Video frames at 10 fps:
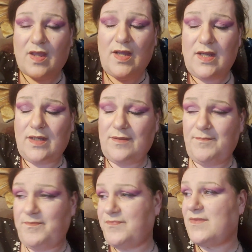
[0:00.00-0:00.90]

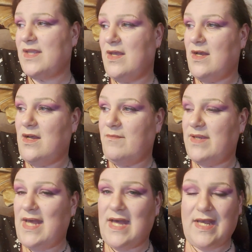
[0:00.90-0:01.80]

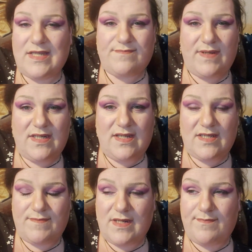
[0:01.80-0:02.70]
But yeah, it's been
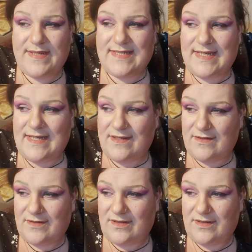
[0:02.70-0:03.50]
a busy